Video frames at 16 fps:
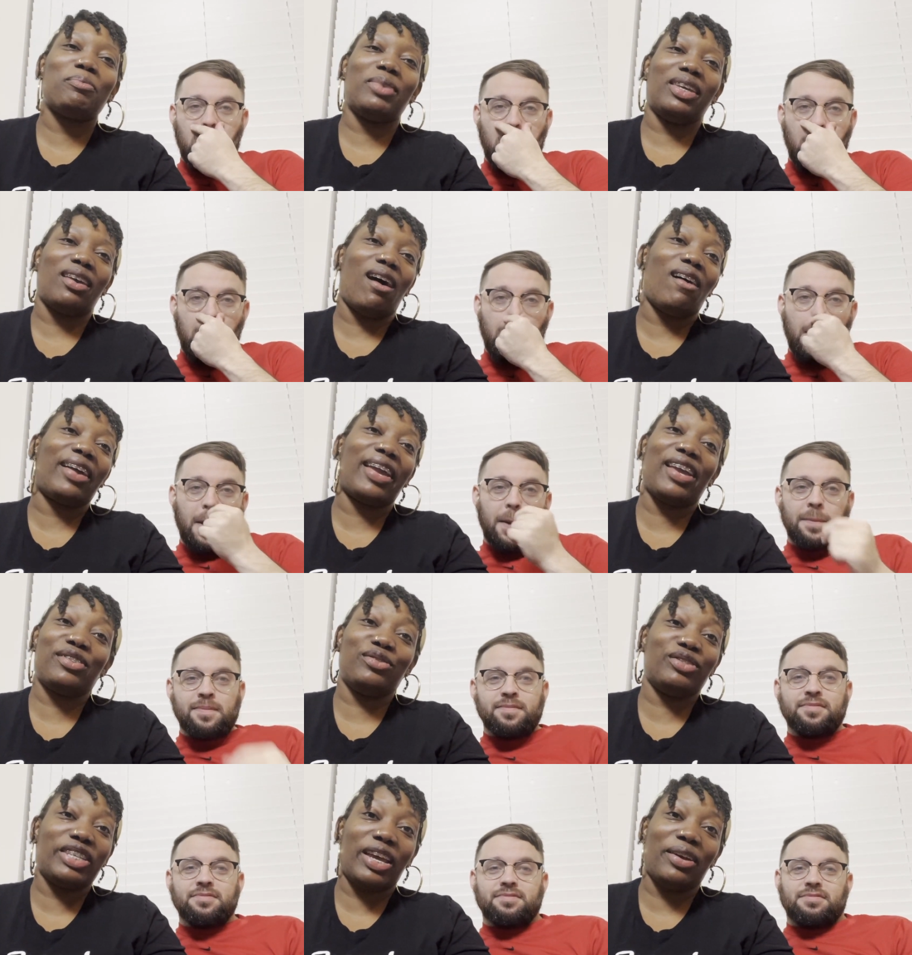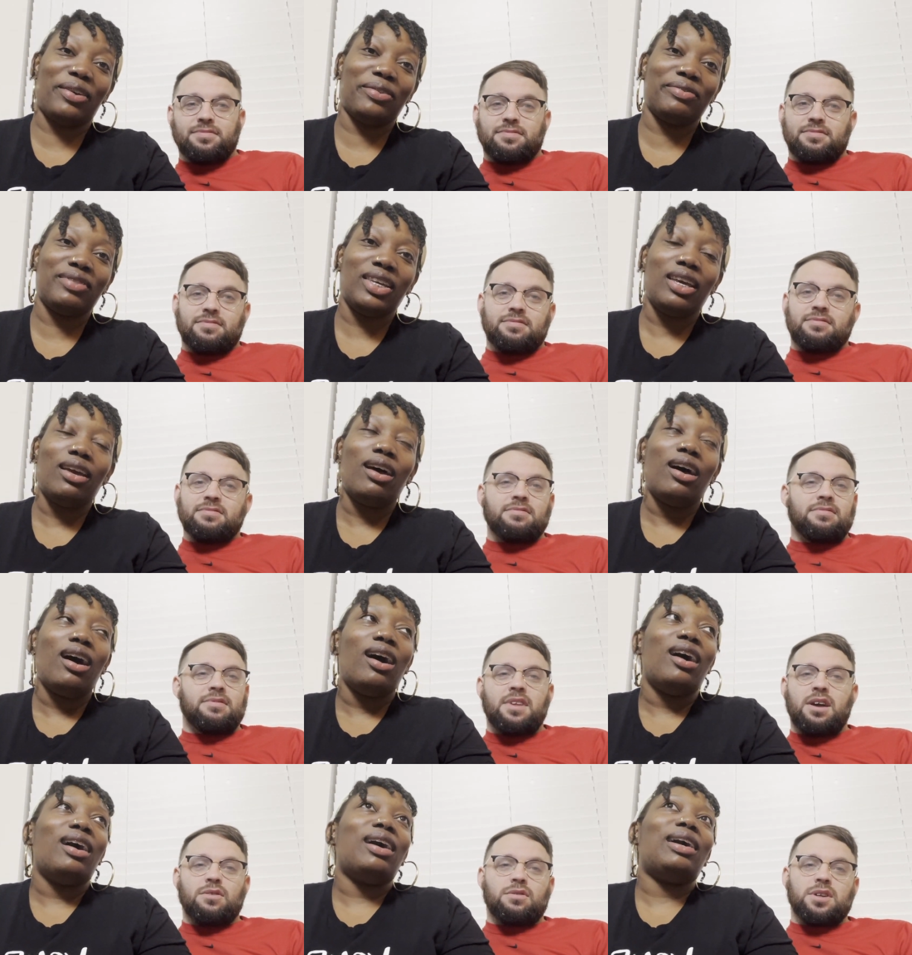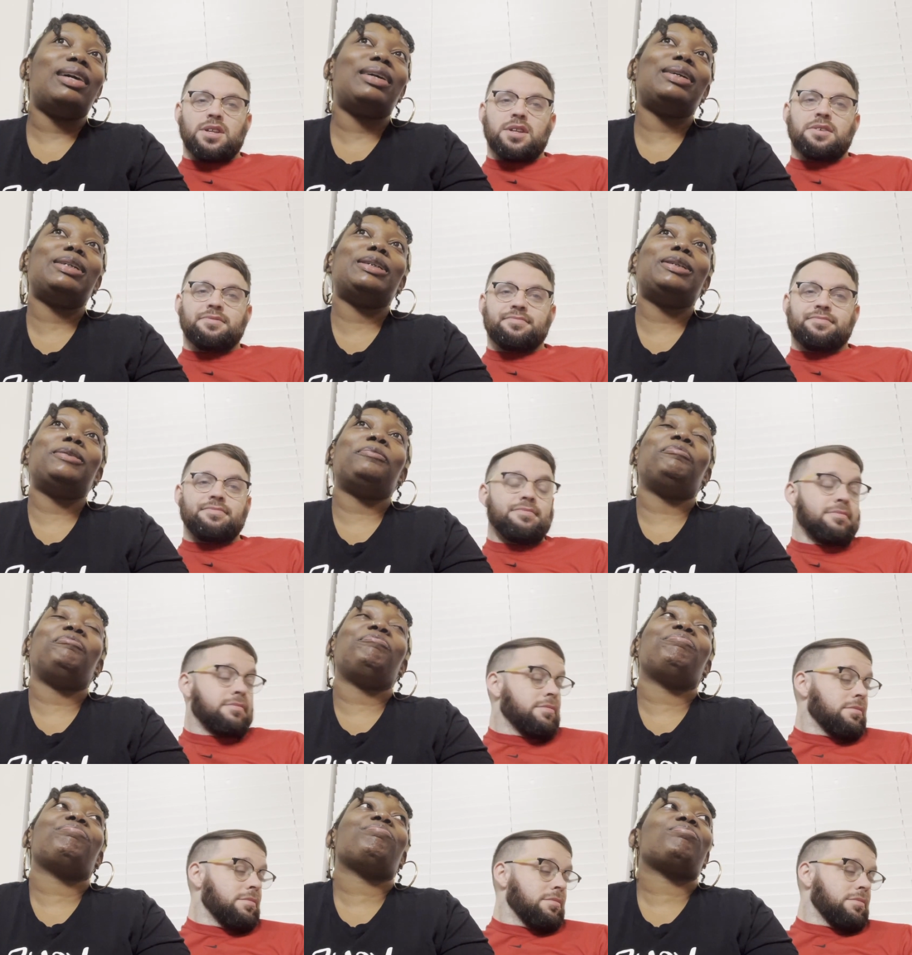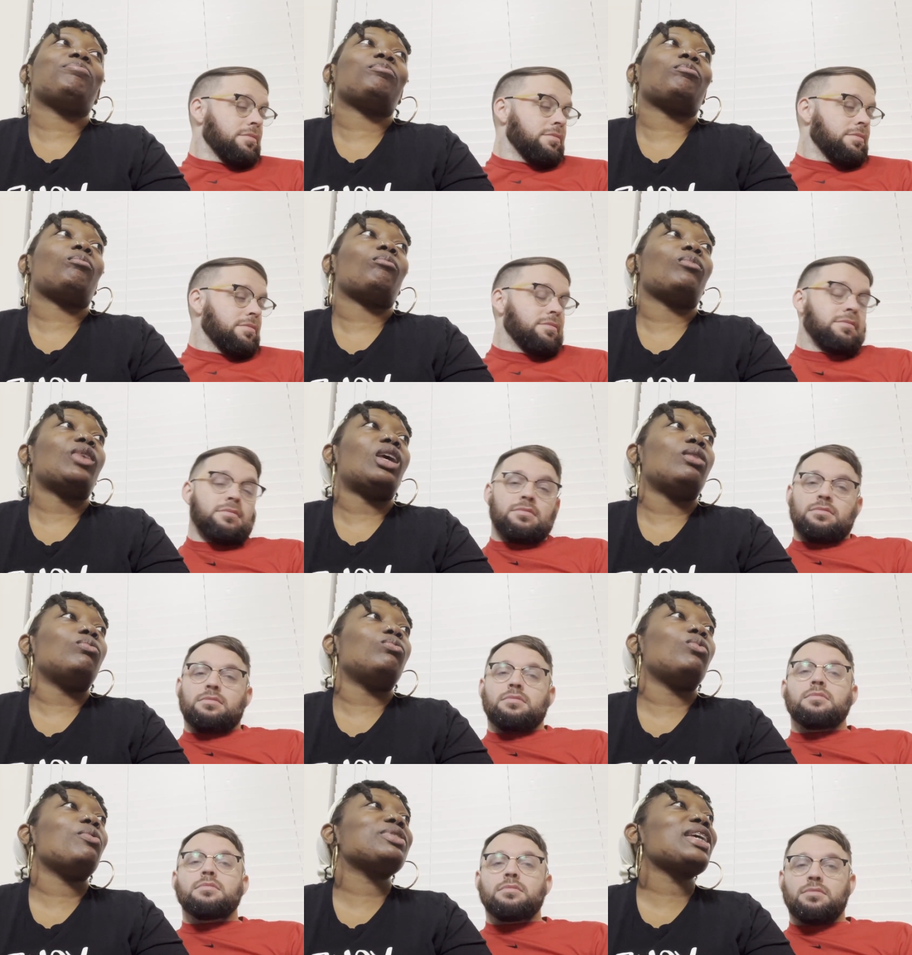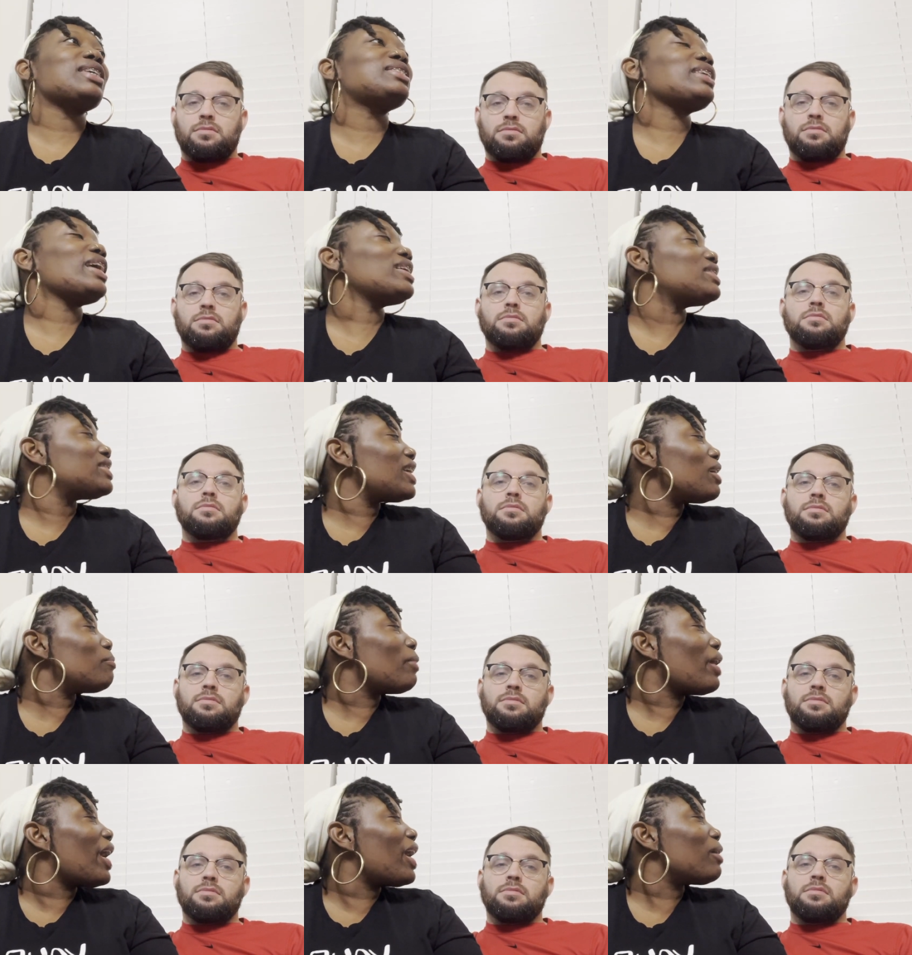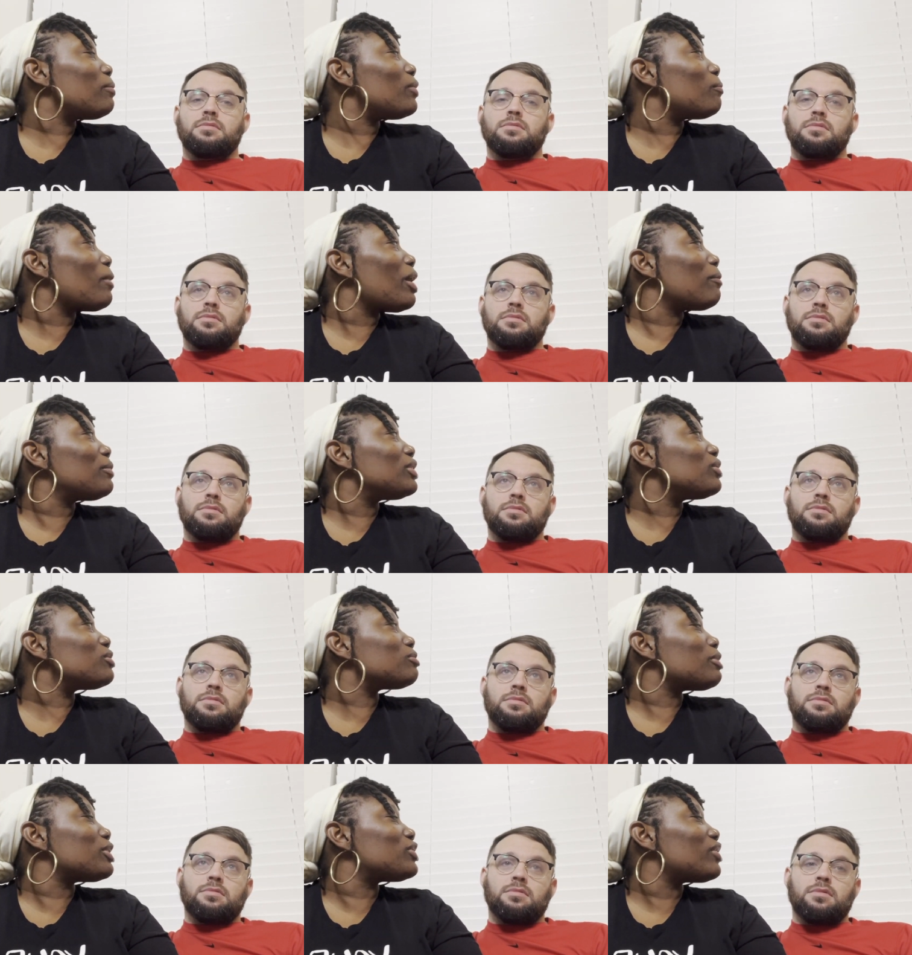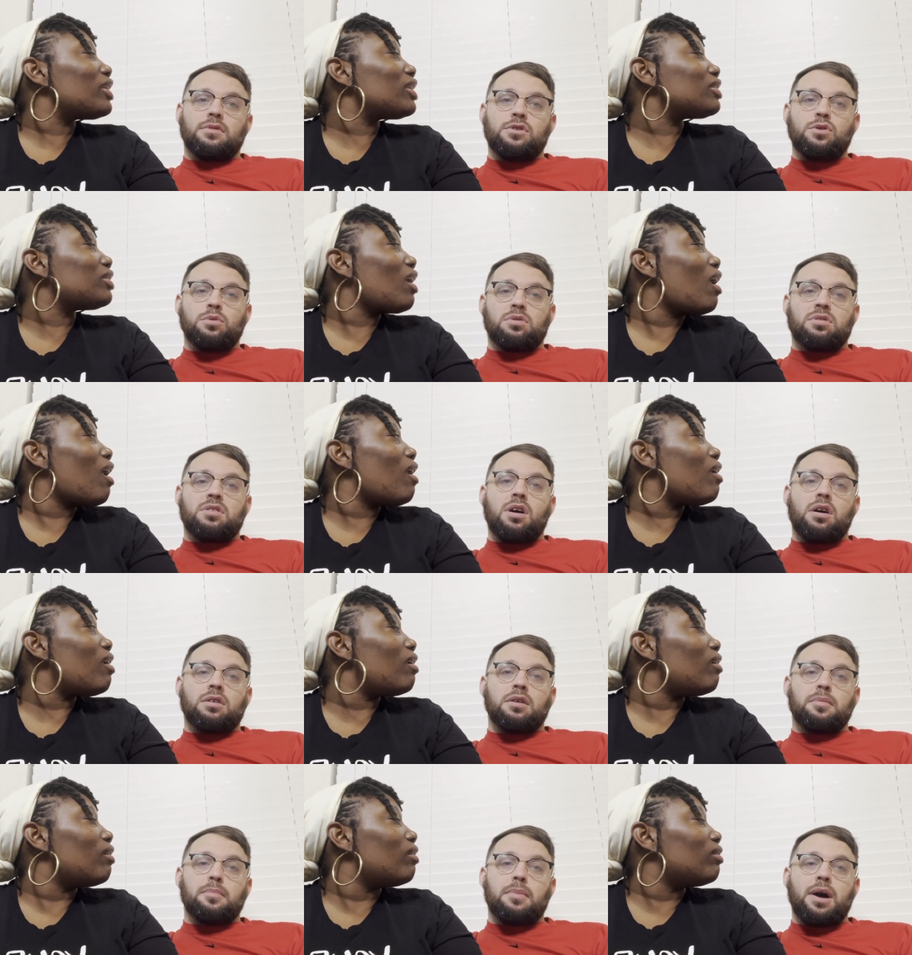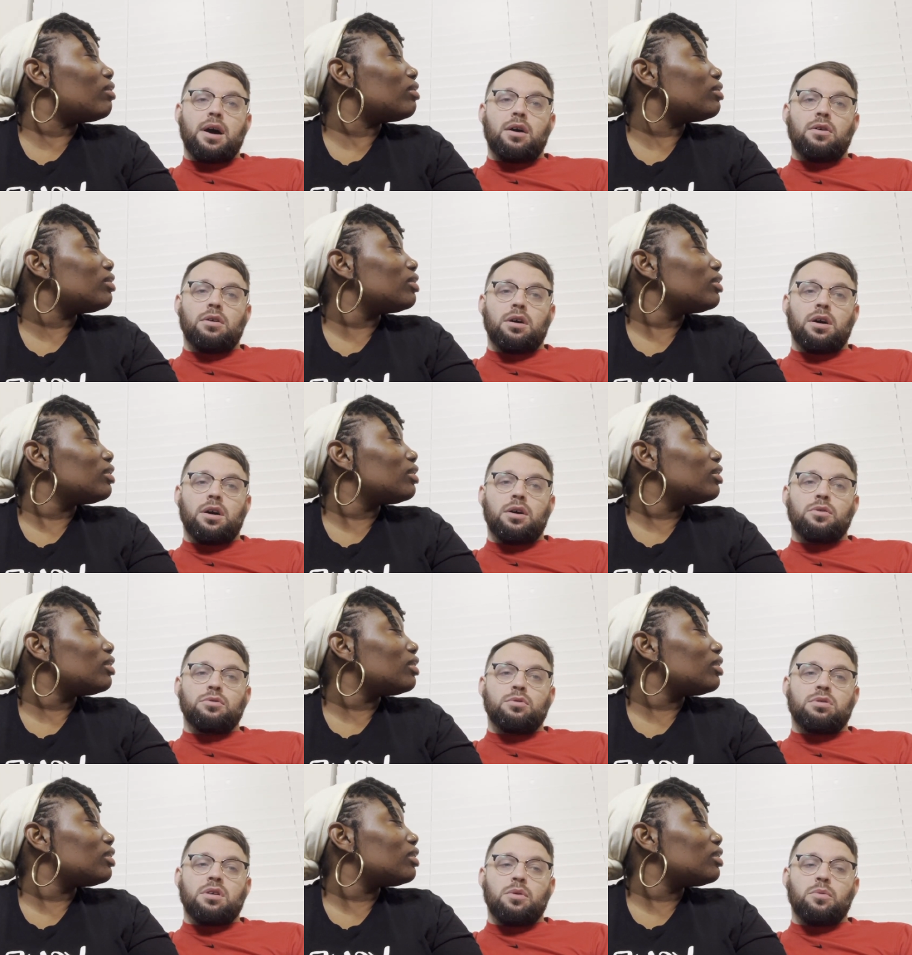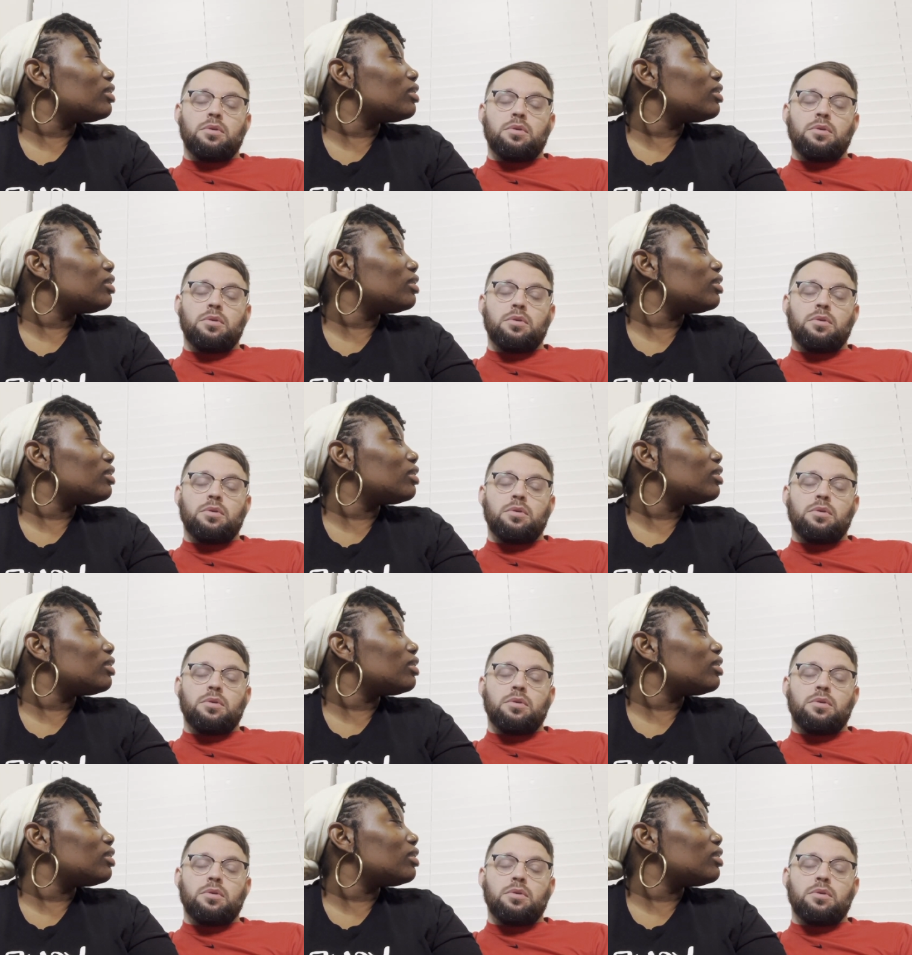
Speaker 1: me, y'all. Can't you tell? Not really. What was I saying? See, babe, you made me lose my train
Speaker 2: of thought. You was talking about. You said